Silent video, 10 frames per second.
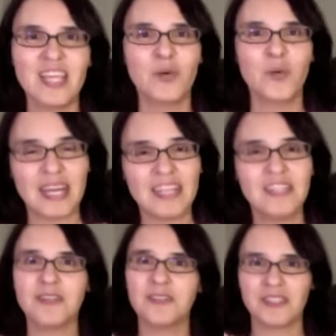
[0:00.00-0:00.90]
Well,
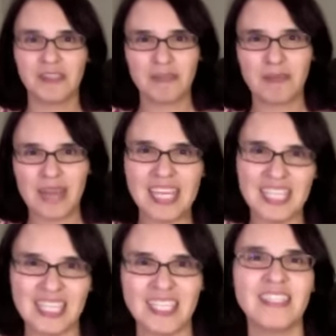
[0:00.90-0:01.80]
those are some of my
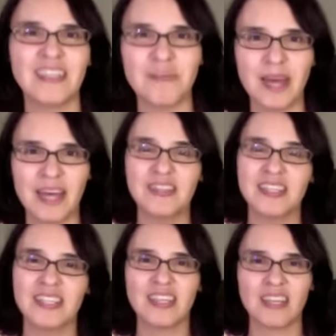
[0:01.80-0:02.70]
ideas about
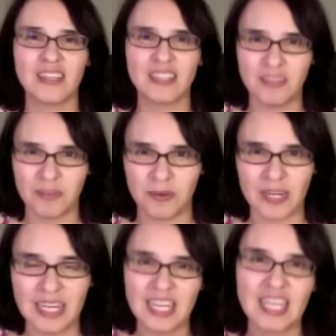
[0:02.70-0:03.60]
this
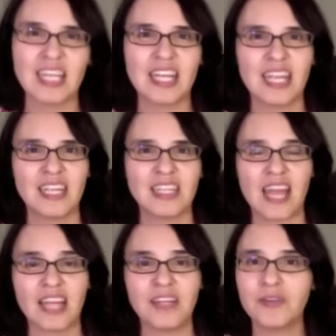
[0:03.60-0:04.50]
story, and
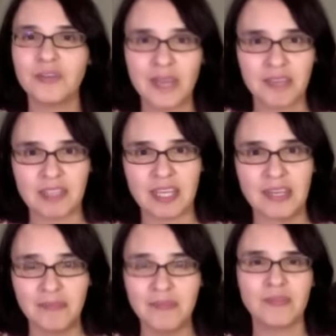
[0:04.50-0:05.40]
I know you have
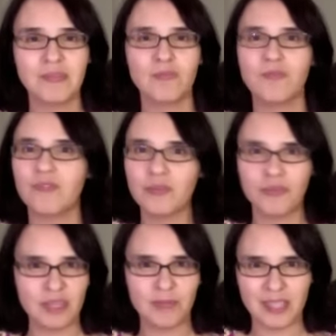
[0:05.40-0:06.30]
some. Feel free
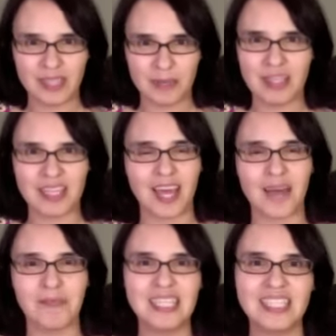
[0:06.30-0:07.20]
to put them in the
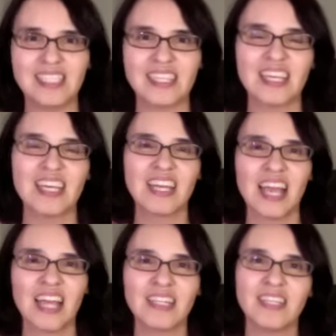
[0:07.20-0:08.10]
comments
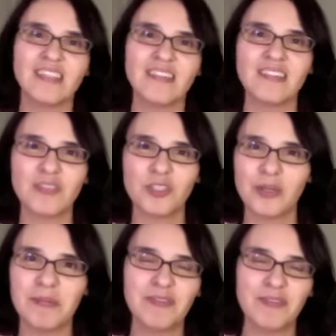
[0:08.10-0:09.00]
and join
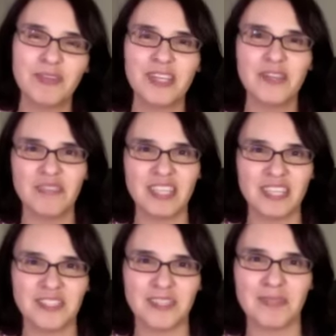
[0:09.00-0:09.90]
me for another video
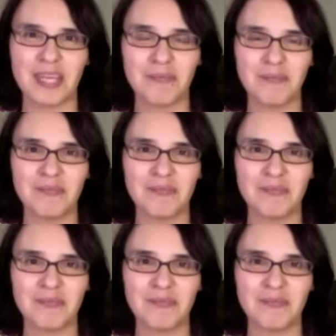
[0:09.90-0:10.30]
sometime.